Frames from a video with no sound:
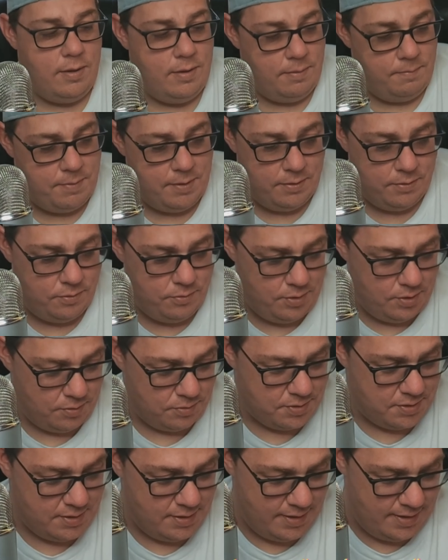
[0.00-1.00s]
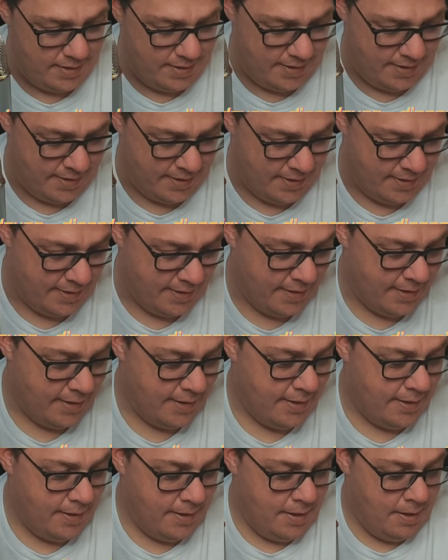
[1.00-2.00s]
But who knows?
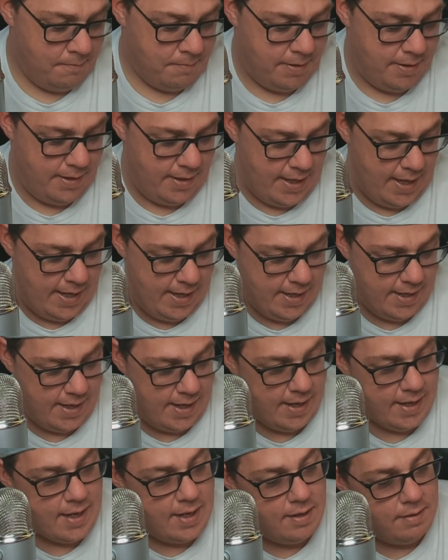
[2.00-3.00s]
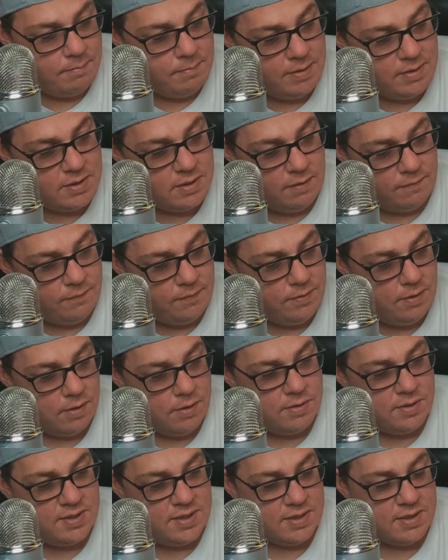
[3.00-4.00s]
But, hey, I got myself another
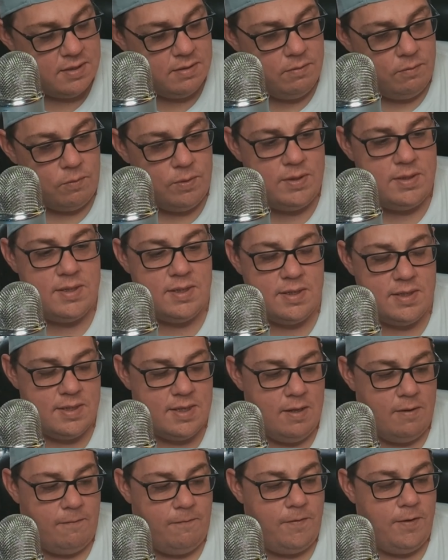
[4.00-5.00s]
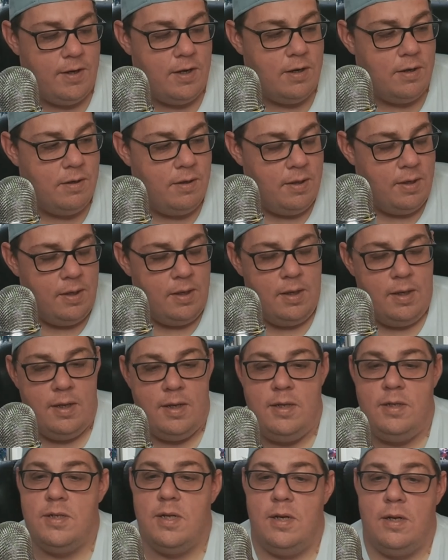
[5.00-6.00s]
1/6 scale figure.
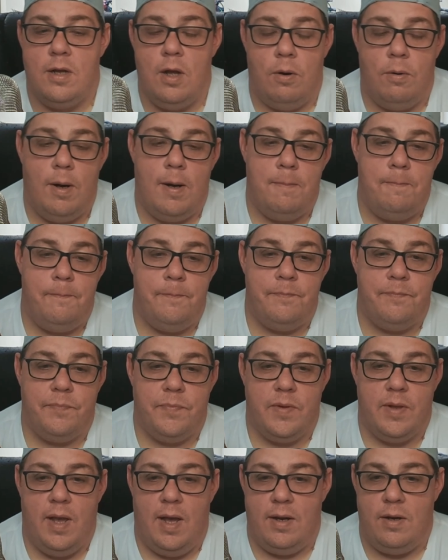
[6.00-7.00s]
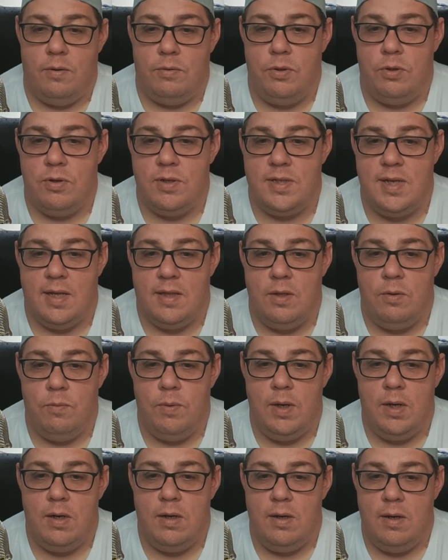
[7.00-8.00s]
He's going to go up. I don't know exactly
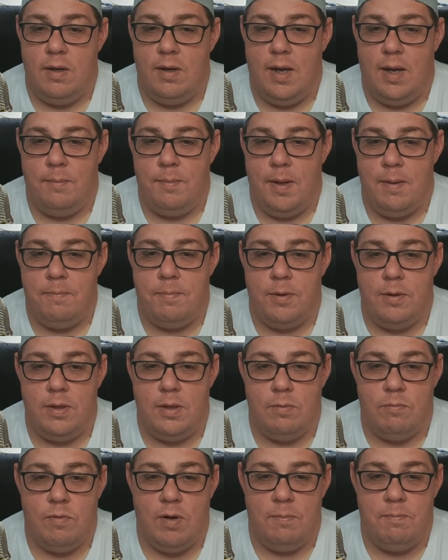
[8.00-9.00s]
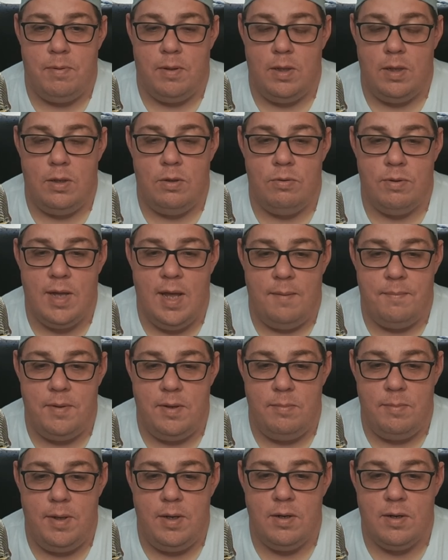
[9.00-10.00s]
where. I might put him right below Captain
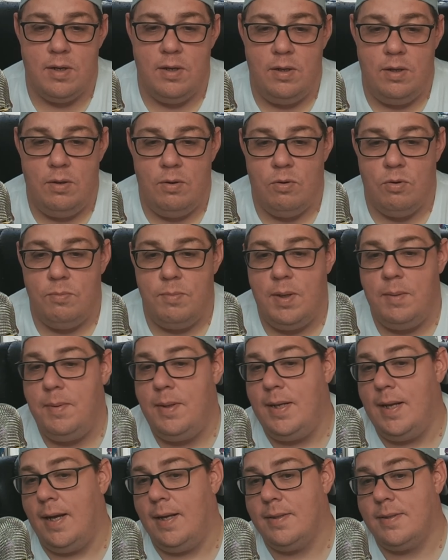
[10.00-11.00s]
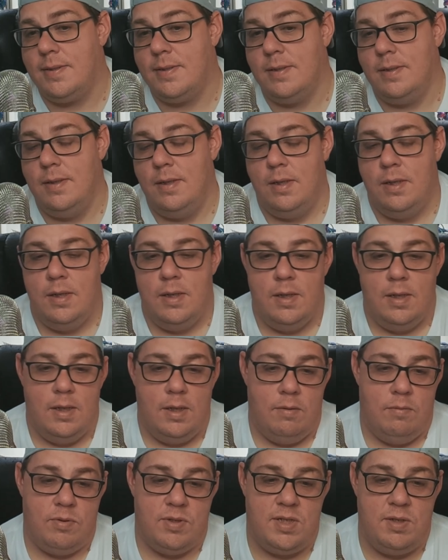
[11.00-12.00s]
America, or maybe not.
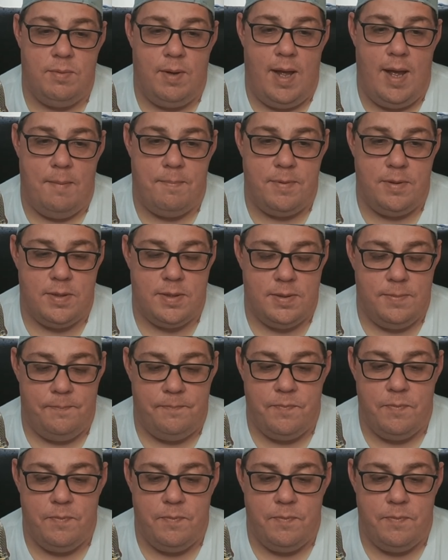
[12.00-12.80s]
We'll see what happens.